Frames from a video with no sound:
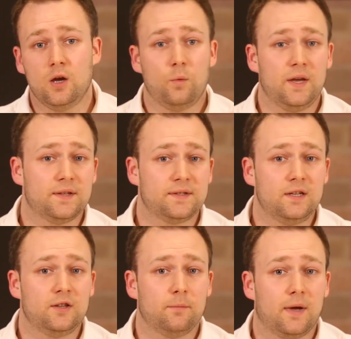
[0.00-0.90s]
we
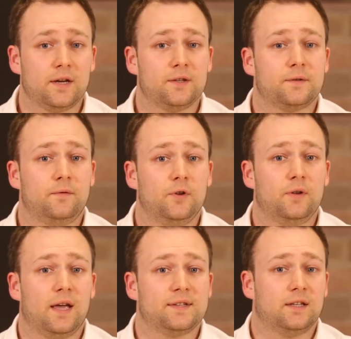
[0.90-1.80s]
considered the market's view
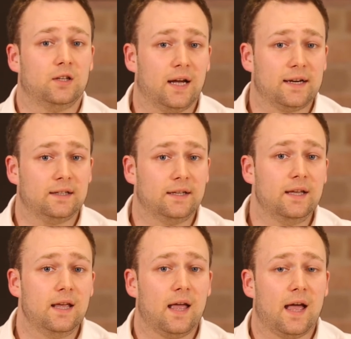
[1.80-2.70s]
as unlikely
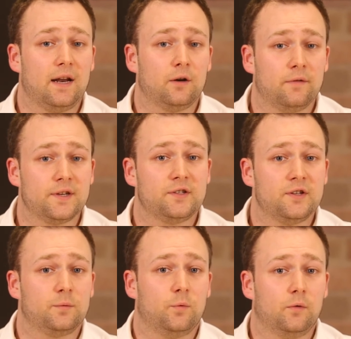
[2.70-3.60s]
and our
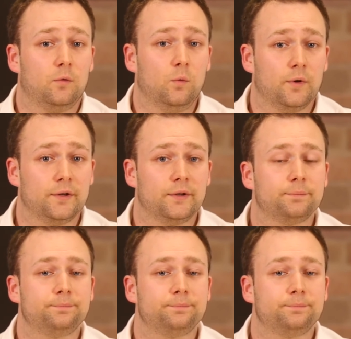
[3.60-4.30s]
investors were rewarded.